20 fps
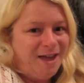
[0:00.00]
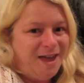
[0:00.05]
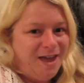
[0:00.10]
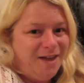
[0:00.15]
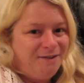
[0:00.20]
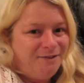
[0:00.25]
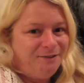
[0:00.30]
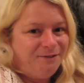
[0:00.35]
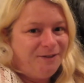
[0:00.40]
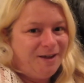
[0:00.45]

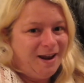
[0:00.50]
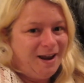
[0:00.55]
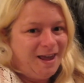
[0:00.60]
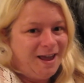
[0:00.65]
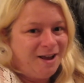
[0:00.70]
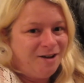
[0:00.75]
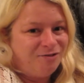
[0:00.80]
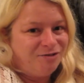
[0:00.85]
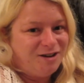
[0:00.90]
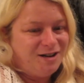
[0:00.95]
a
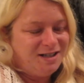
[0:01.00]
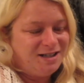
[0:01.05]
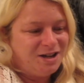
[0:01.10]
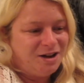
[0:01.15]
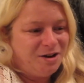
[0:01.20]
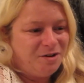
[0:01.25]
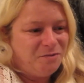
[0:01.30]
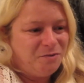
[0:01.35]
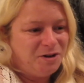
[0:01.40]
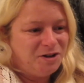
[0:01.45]
filling
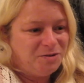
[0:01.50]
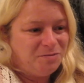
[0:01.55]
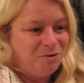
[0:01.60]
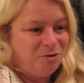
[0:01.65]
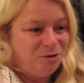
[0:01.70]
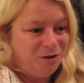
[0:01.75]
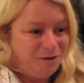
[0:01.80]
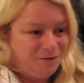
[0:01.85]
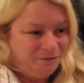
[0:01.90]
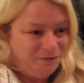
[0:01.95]
redone, which I'm
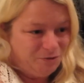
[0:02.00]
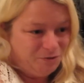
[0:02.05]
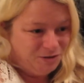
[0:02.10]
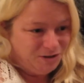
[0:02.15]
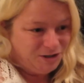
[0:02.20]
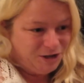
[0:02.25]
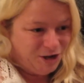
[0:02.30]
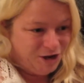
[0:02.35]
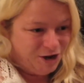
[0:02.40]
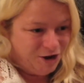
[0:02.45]
not looking
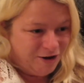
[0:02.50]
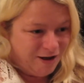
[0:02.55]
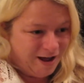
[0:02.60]
forward to.